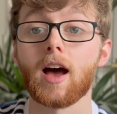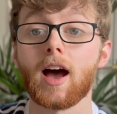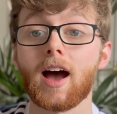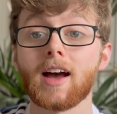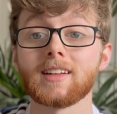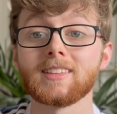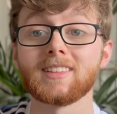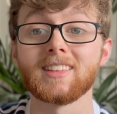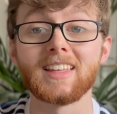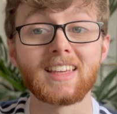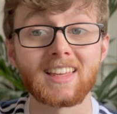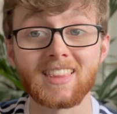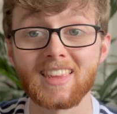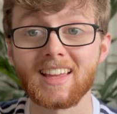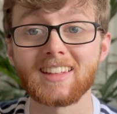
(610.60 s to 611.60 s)
and they
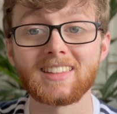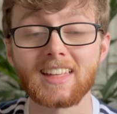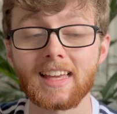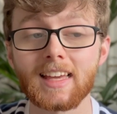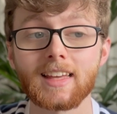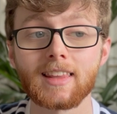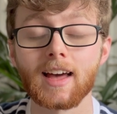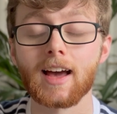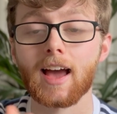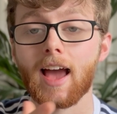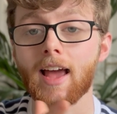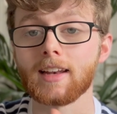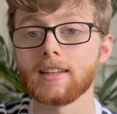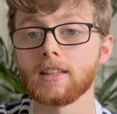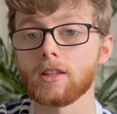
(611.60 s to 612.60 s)
can then take that
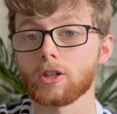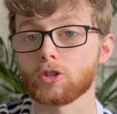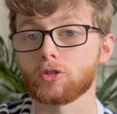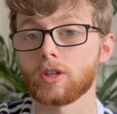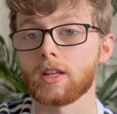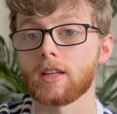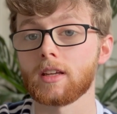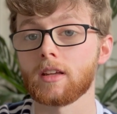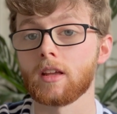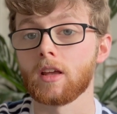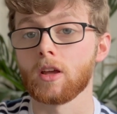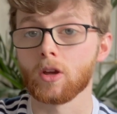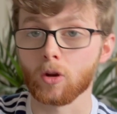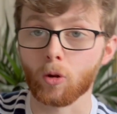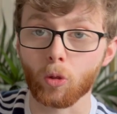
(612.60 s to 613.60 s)
into their training,
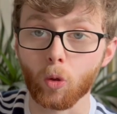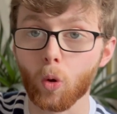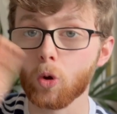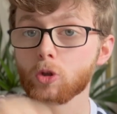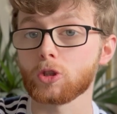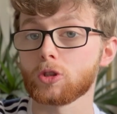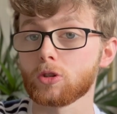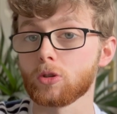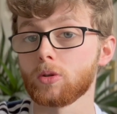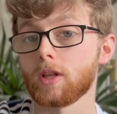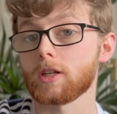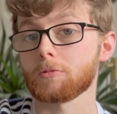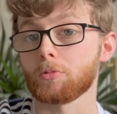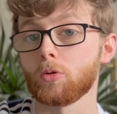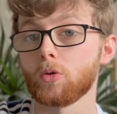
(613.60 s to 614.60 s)
not just through
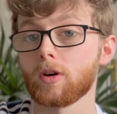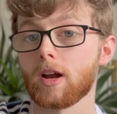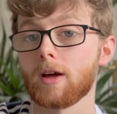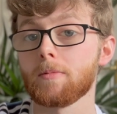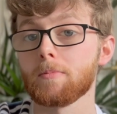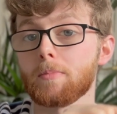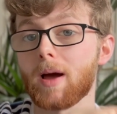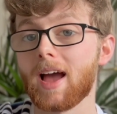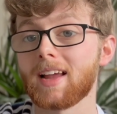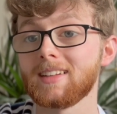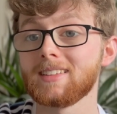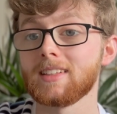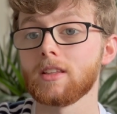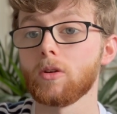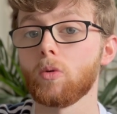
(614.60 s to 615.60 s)
this program, but
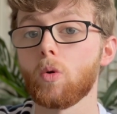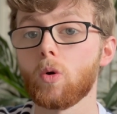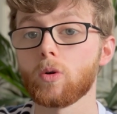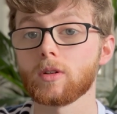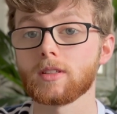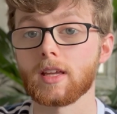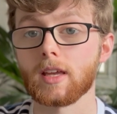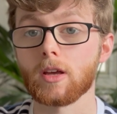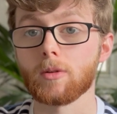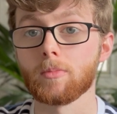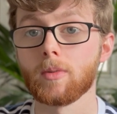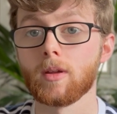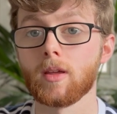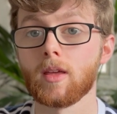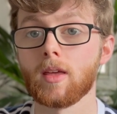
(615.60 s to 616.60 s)
into the long
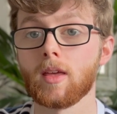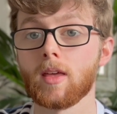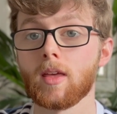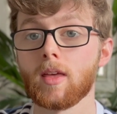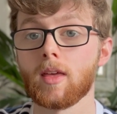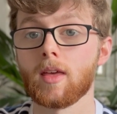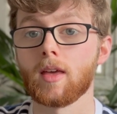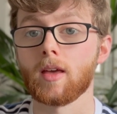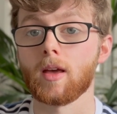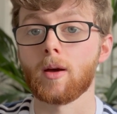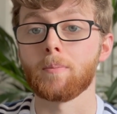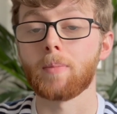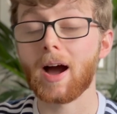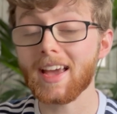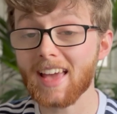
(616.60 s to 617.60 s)
term.
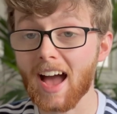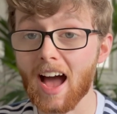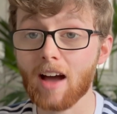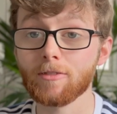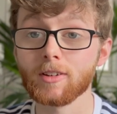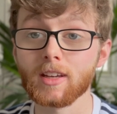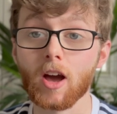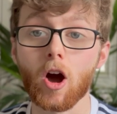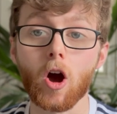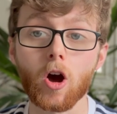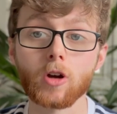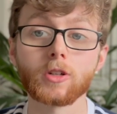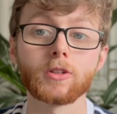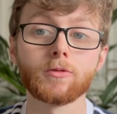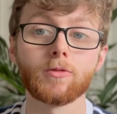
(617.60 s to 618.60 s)
By having
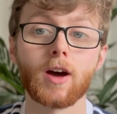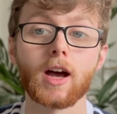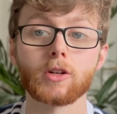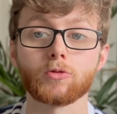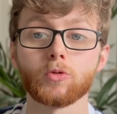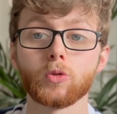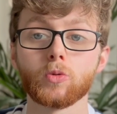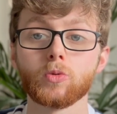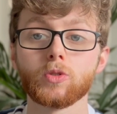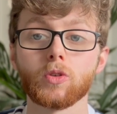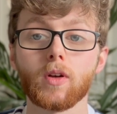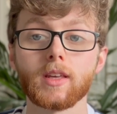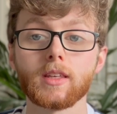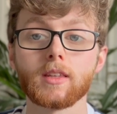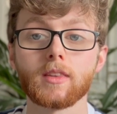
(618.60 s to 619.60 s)
hard and fast rules
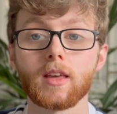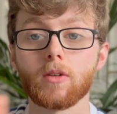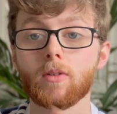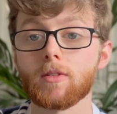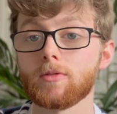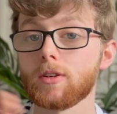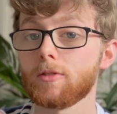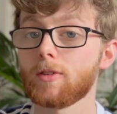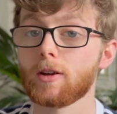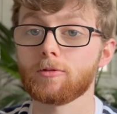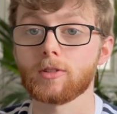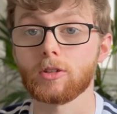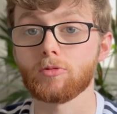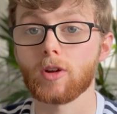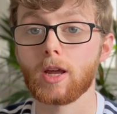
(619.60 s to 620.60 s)
like the 11 to
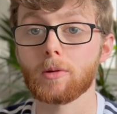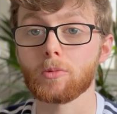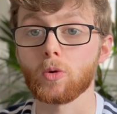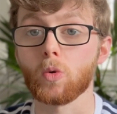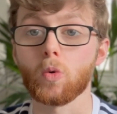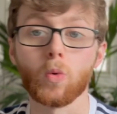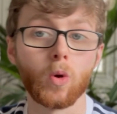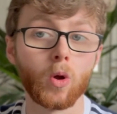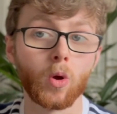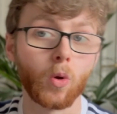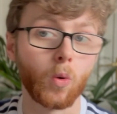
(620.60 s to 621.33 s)
15 rep goal,